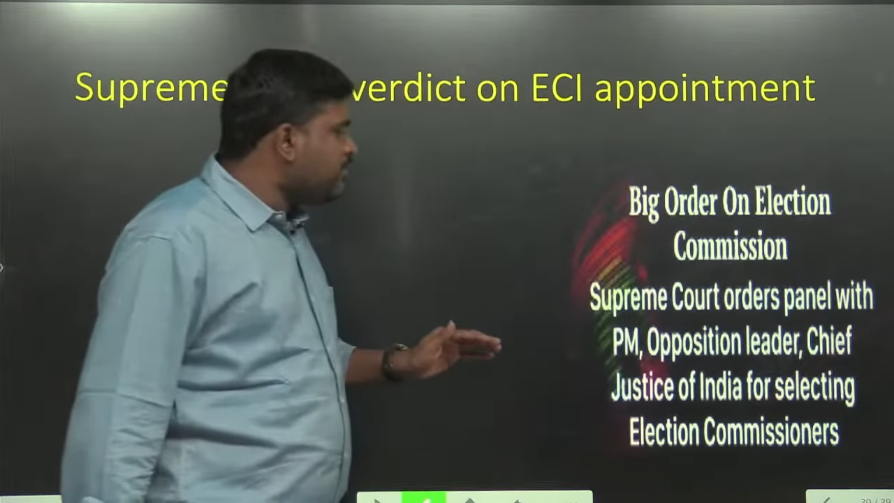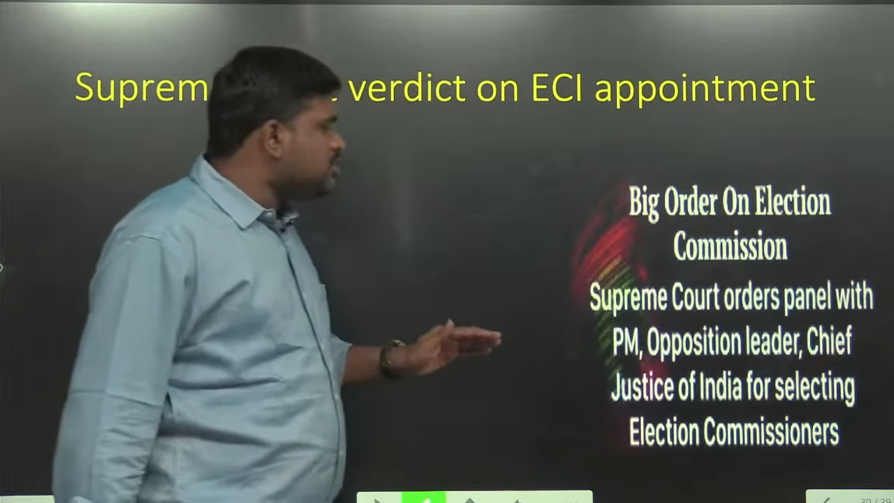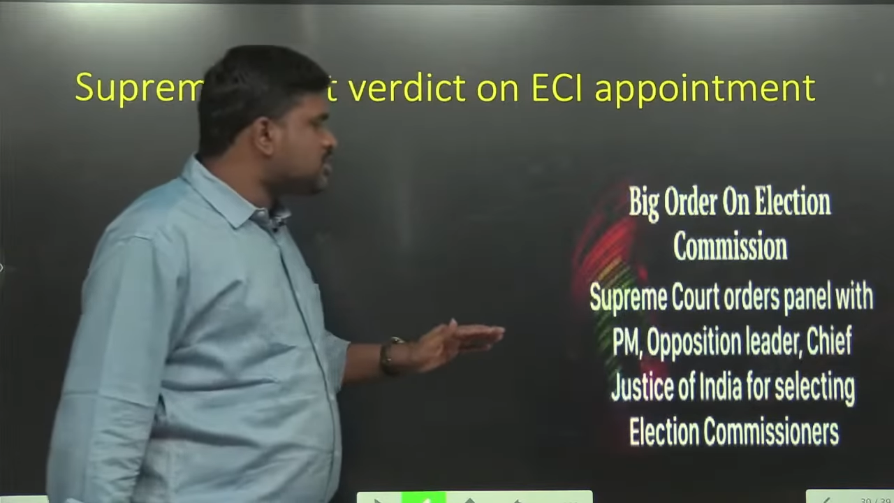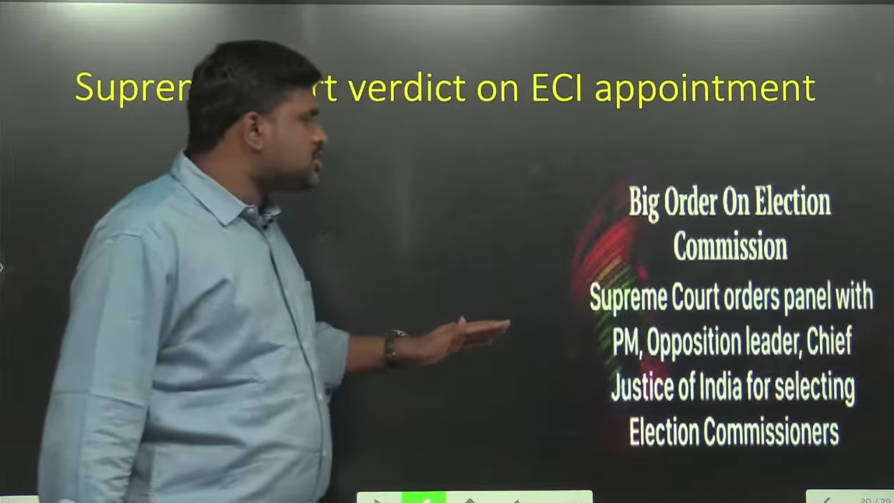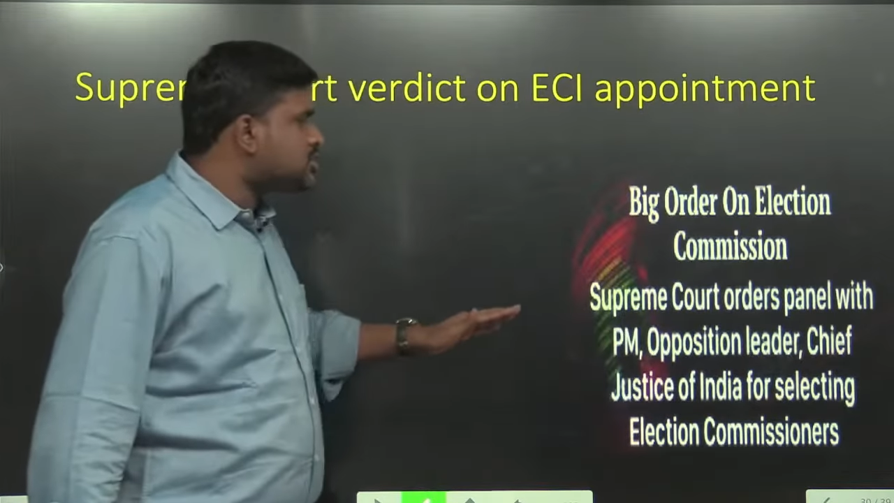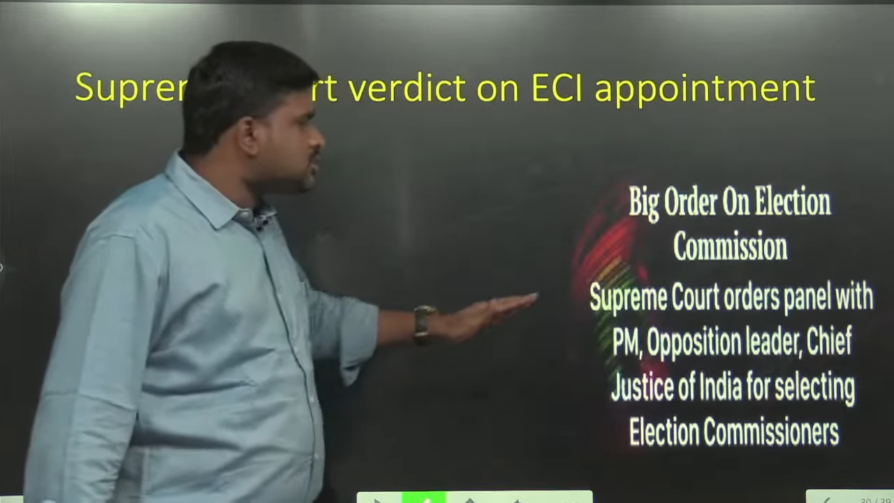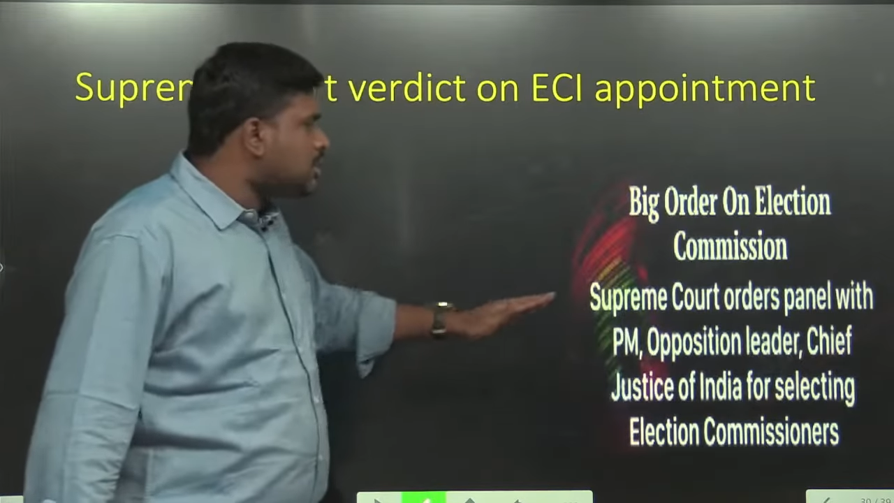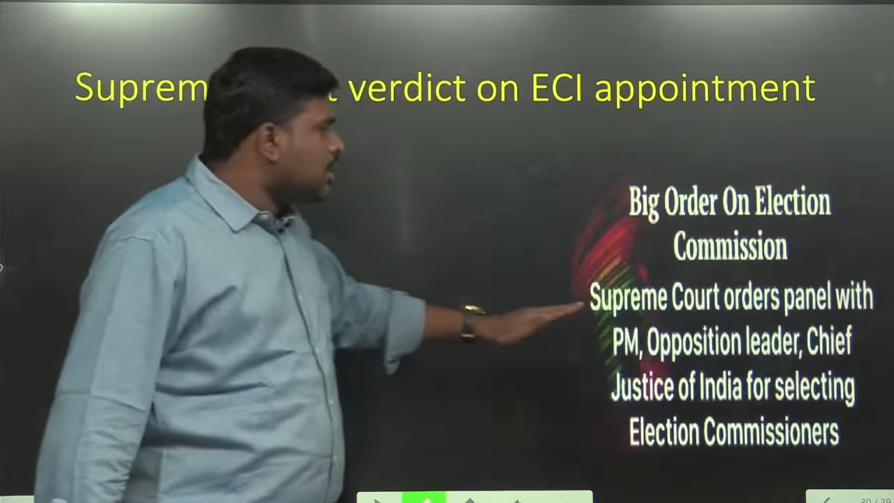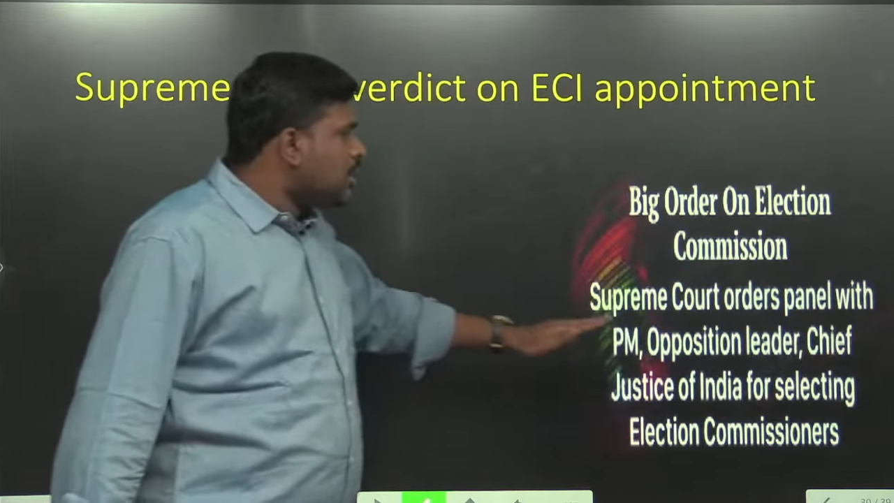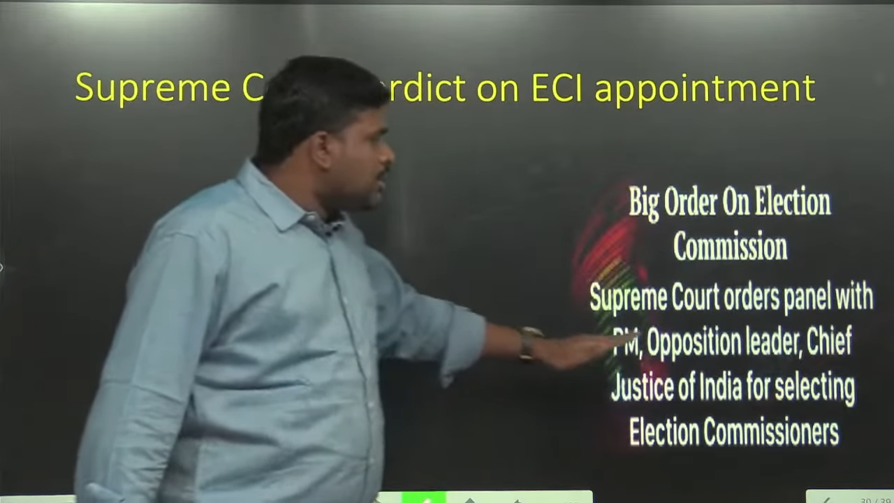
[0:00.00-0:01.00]
which is
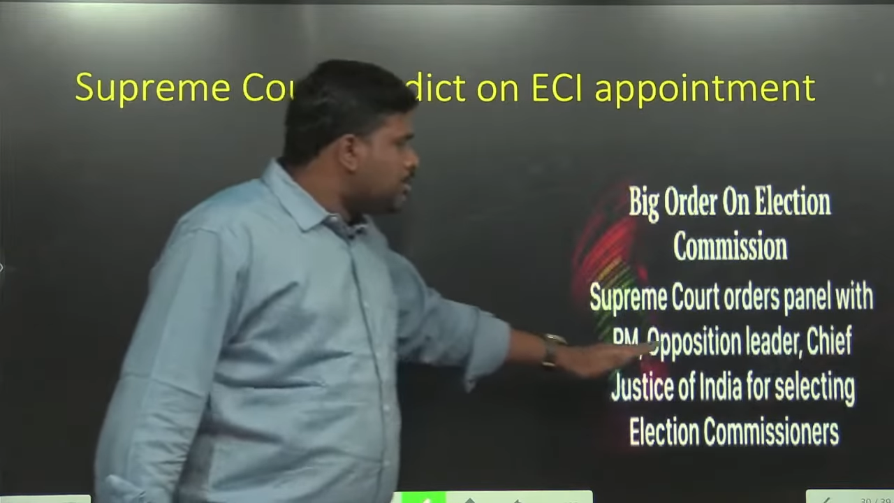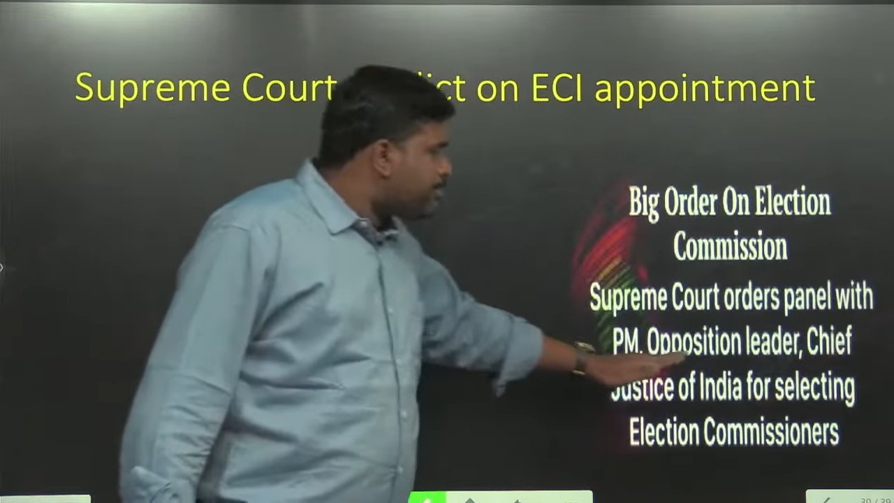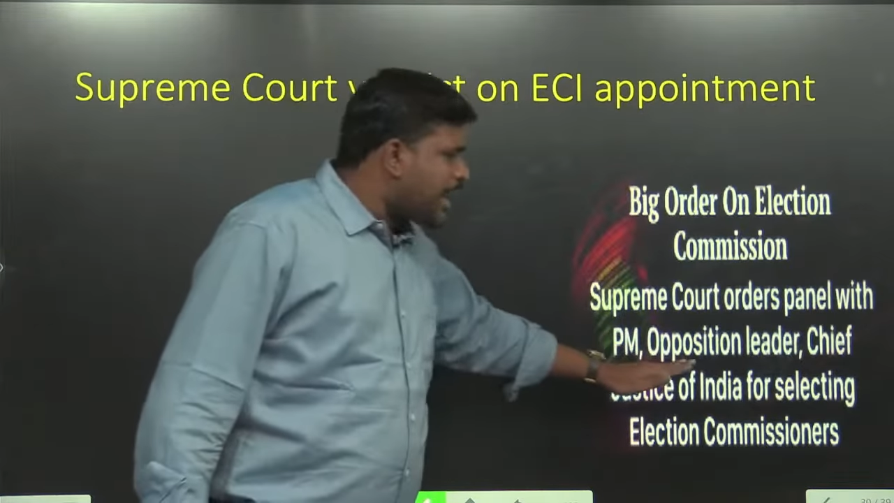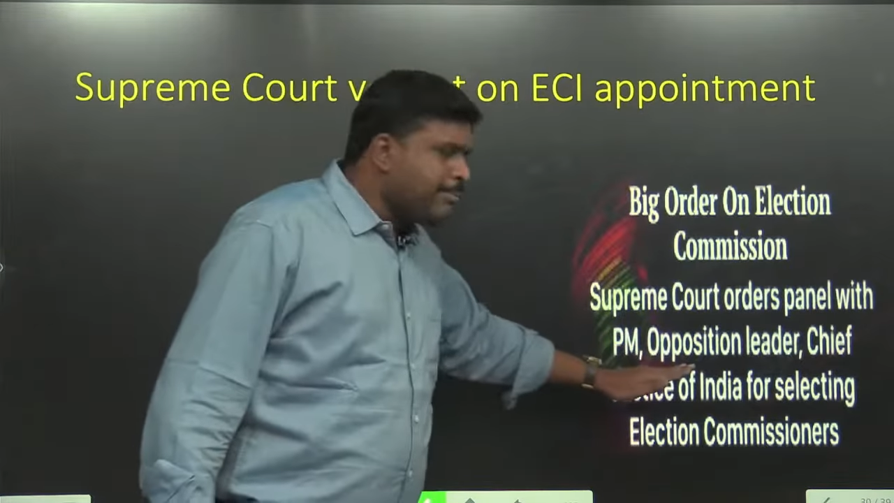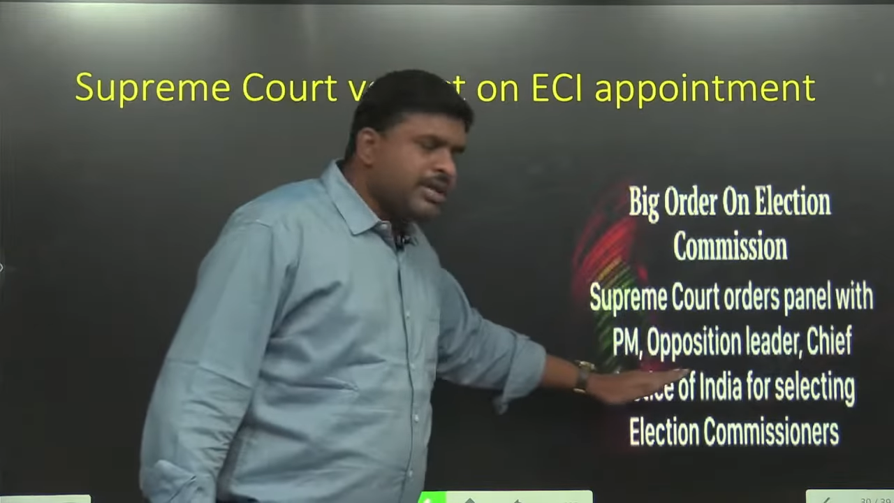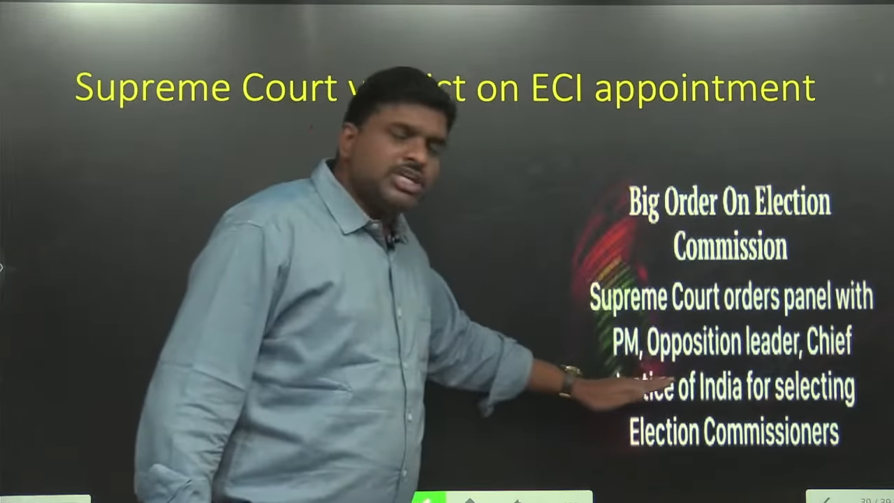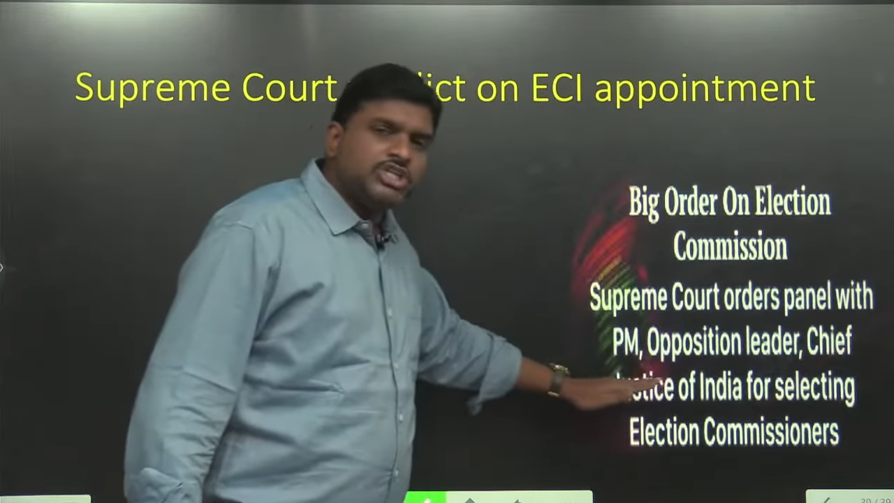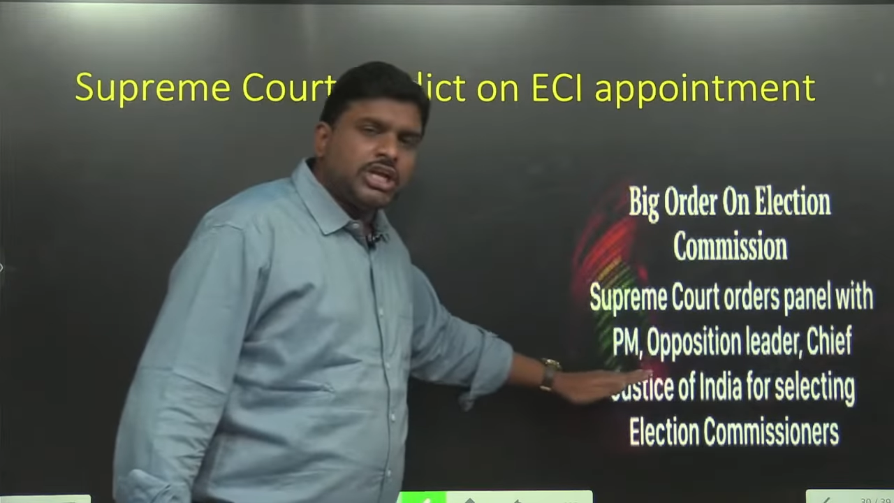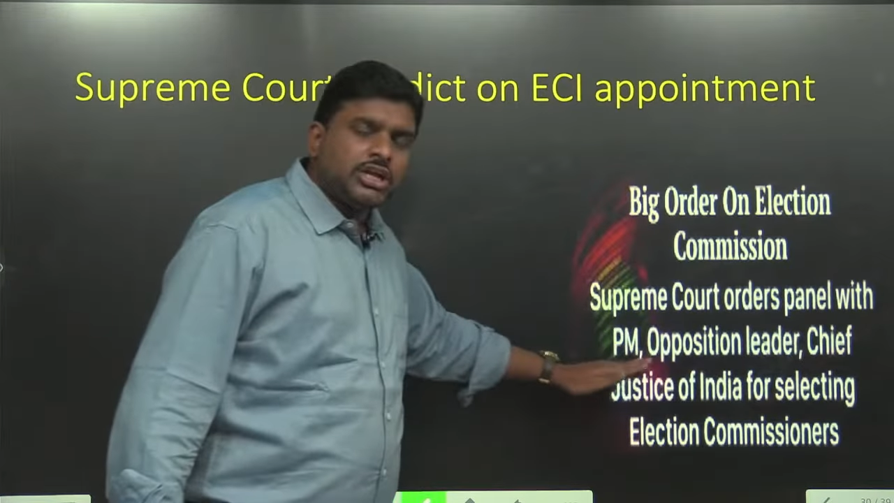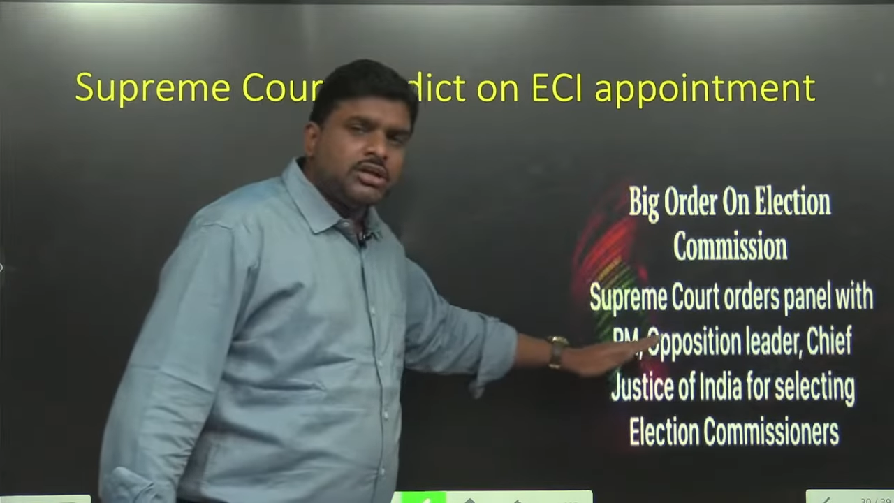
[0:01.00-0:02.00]
Prime
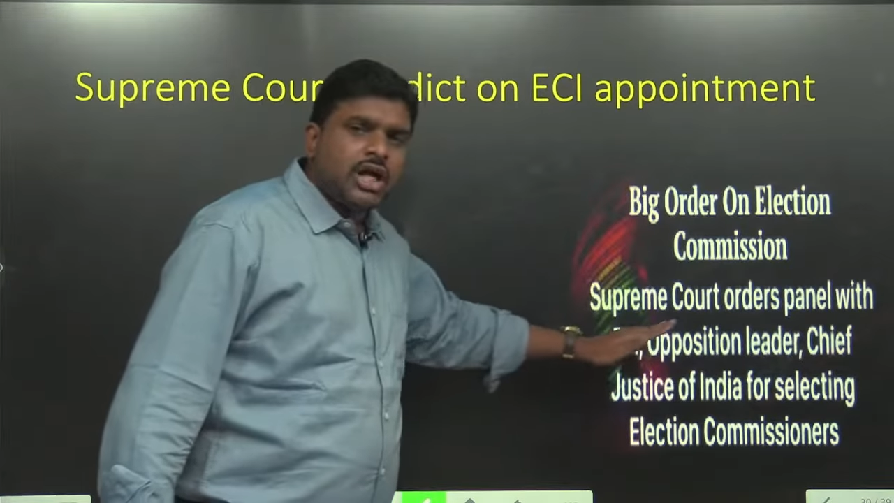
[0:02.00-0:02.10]
Minister,